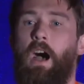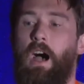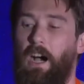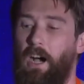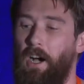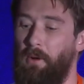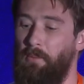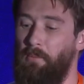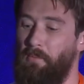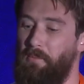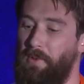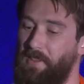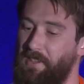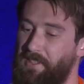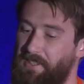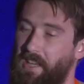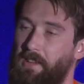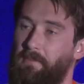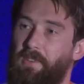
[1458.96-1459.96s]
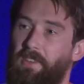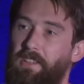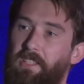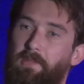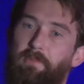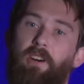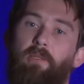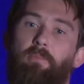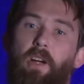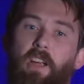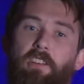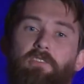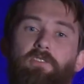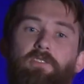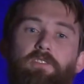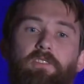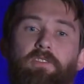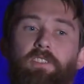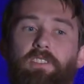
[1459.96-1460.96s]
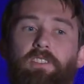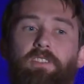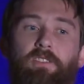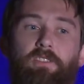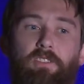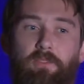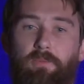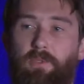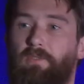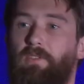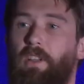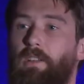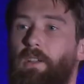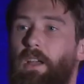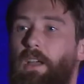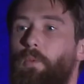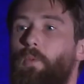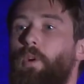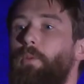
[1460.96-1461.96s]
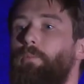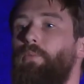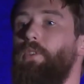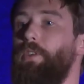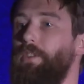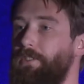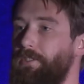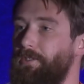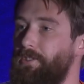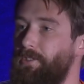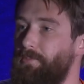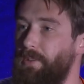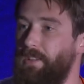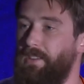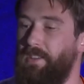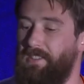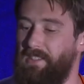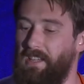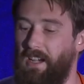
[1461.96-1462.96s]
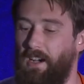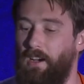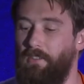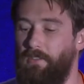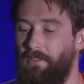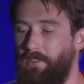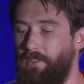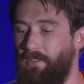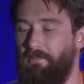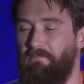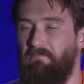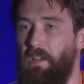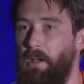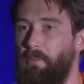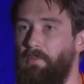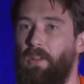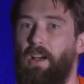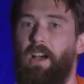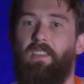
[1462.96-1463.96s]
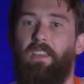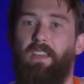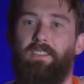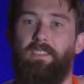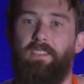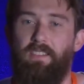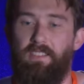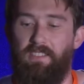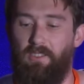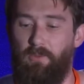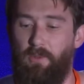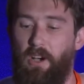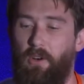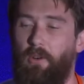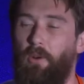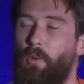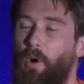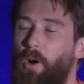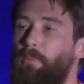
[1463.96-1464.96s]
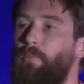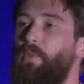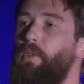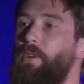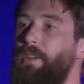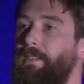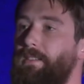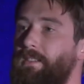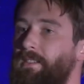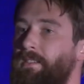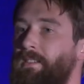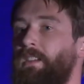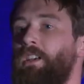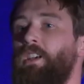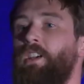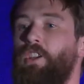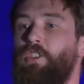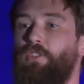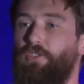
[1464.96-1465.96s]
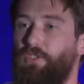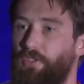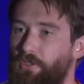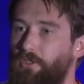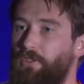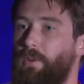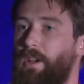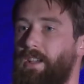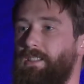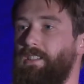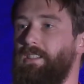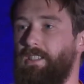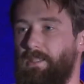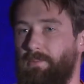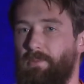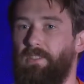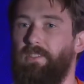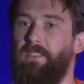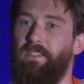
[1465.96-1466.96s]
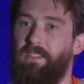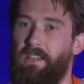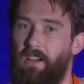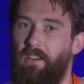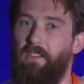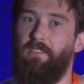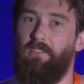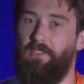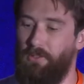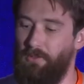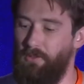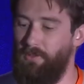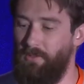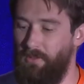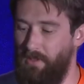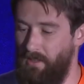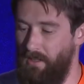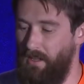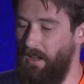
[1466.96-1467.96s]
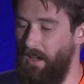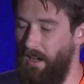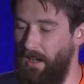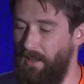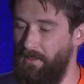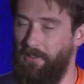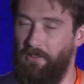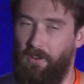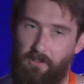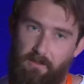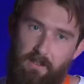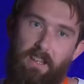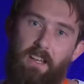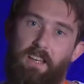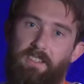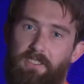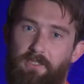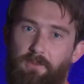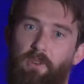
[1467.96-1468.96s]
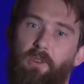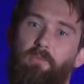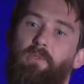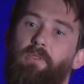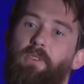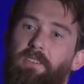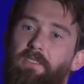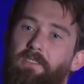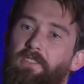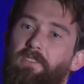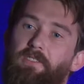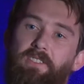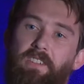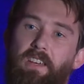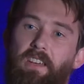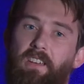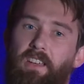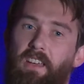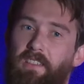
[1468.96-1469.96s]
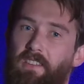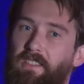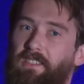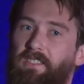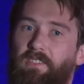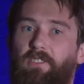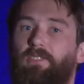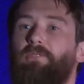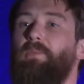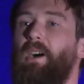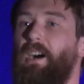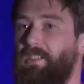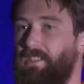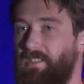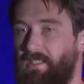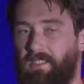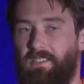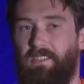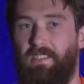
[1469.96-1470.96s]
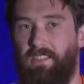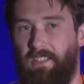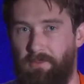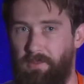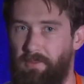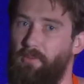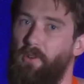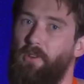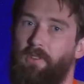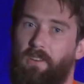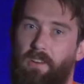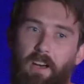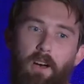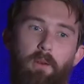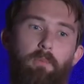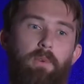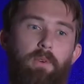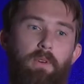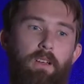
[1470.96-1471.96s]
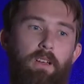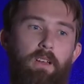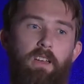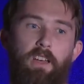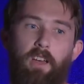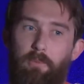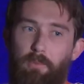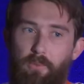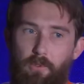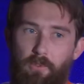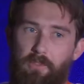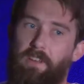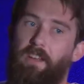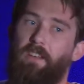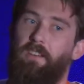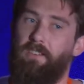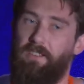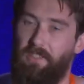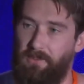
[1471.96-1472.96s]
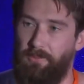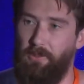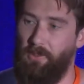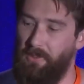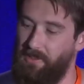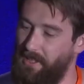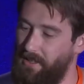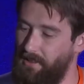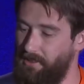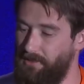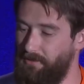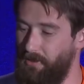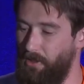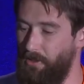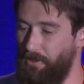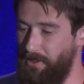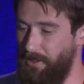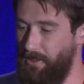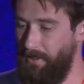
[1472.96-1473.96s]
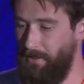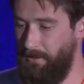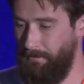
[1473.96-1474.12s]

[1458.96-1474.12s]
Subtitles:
but the same things about microservices in terms of like at what point do you split this out, you can apply that to this as well. At what point do you actually split these out into their own classes? What point do you say, okay, this is too much, this needs to be broken up and brought down into smaller chunks of logic?